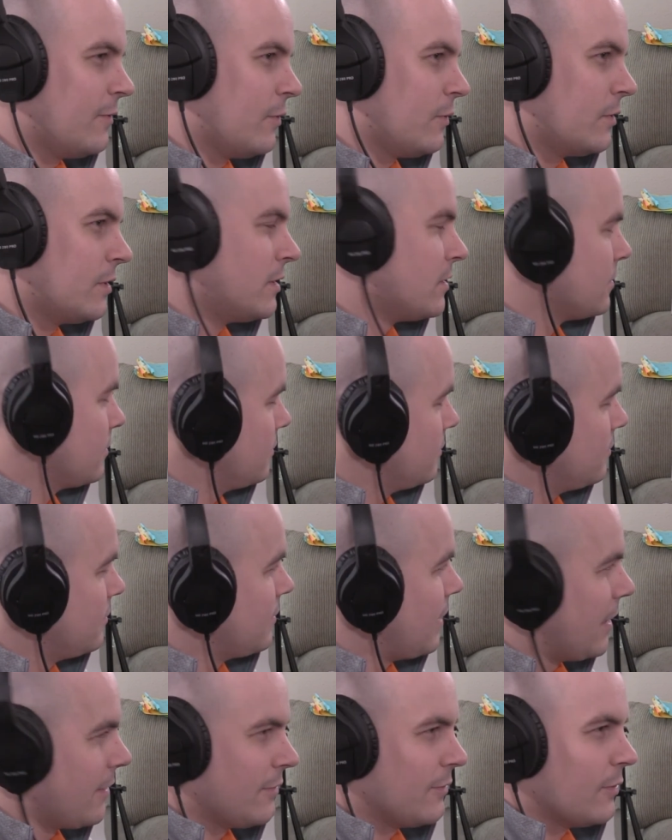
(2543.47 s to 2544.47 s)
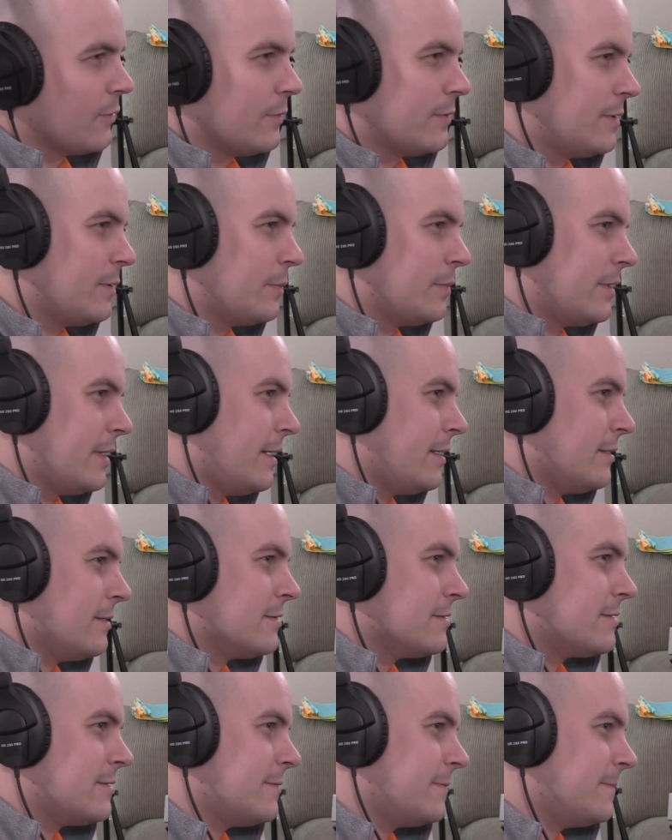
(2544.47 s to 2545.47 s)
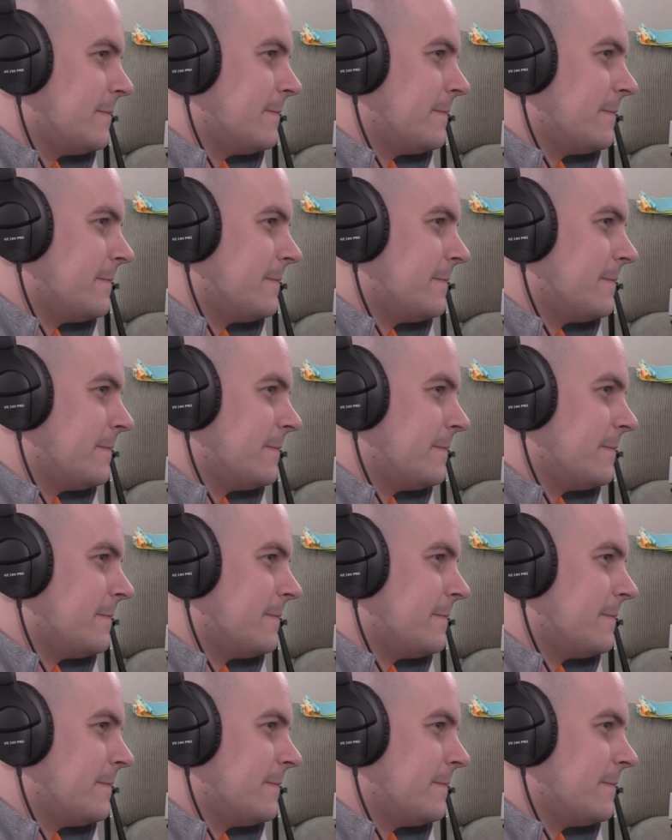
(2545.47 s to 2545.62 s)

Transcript: the floor? I don't know what the plan is.